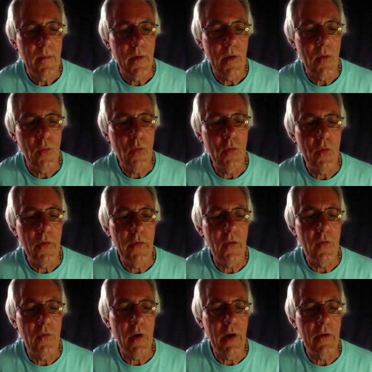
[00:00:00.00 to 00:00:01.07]
And I wonder if
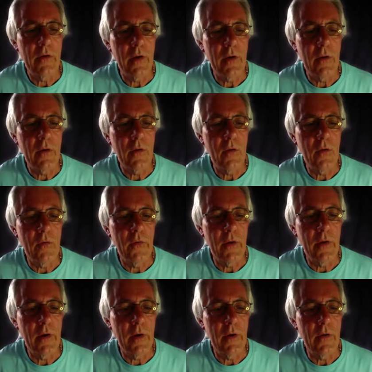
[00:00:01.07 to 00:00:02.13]
they'll write in
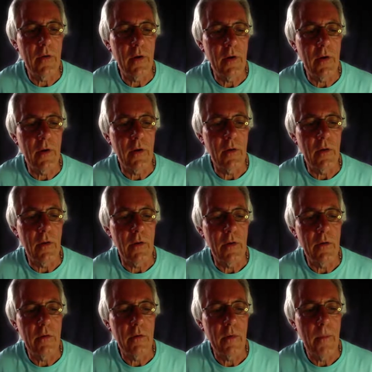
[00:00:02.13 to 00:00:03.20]
COVID-19 into
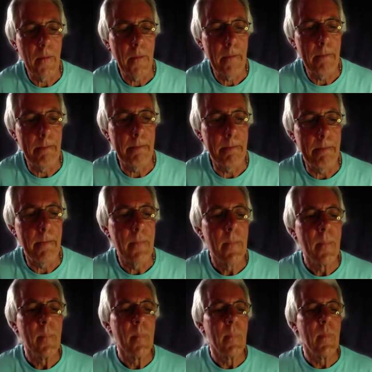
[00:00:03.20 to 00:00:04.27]
this.
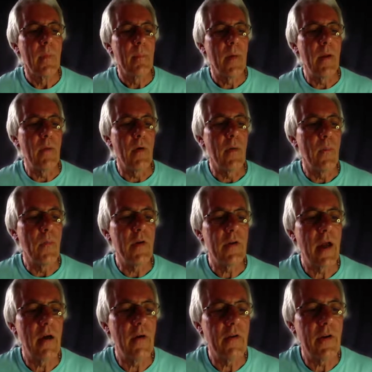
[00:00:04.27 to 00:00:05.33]
Anyway, which
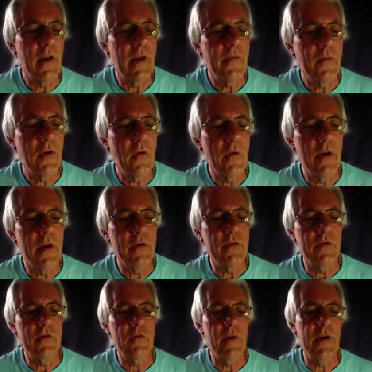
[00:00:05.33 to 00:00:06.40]
character left
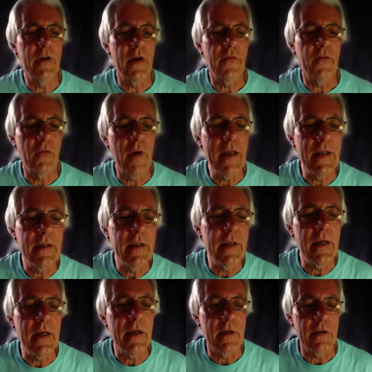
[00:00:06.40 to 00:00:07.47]
Coronation Street after 80
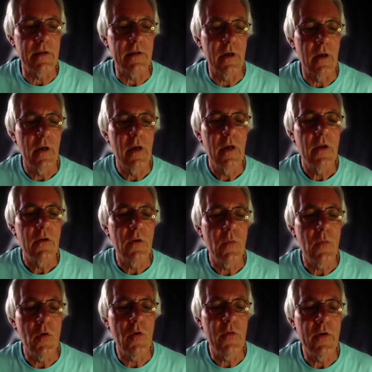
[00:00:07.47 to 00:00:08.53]
years to
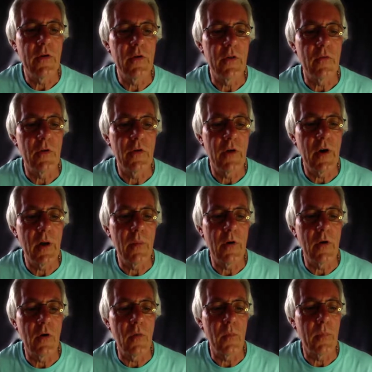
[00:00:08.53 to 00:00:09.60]
move into the
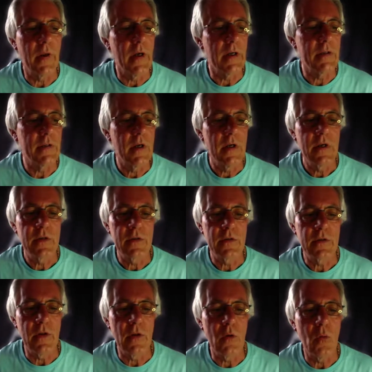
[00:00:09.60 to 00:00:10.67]
retirement complex
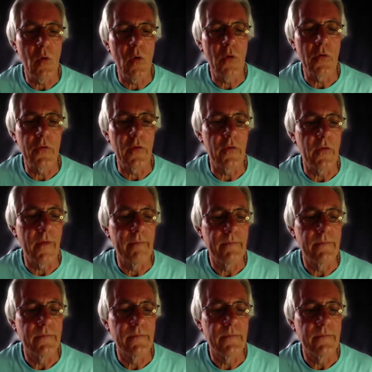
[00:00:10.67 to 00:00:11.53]
Still Waters?